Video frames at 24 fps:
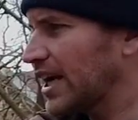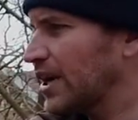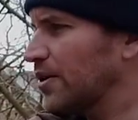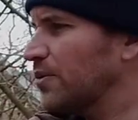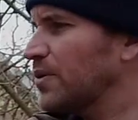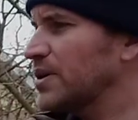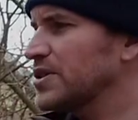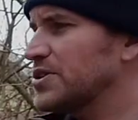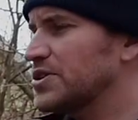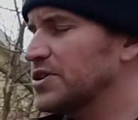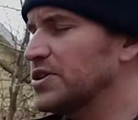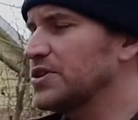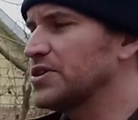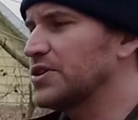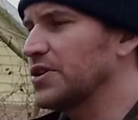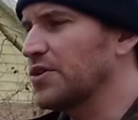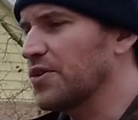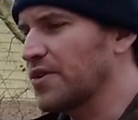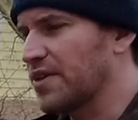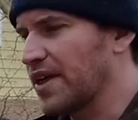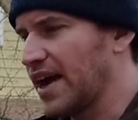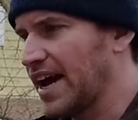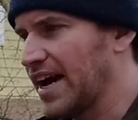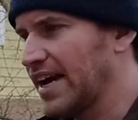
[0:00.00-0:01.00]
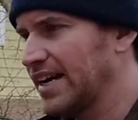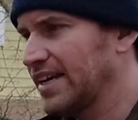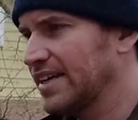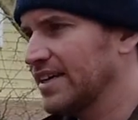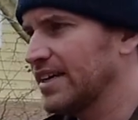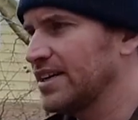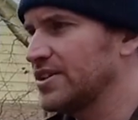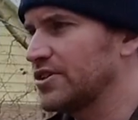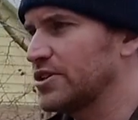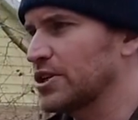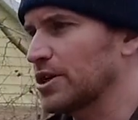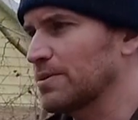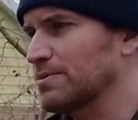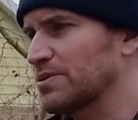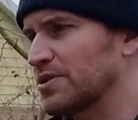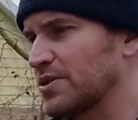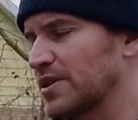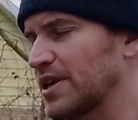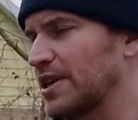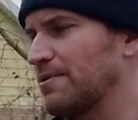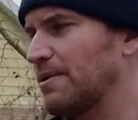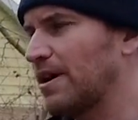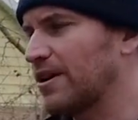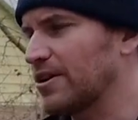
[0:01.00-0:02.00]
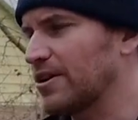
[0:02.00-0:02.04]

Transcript: kind of once you do that, in terms of the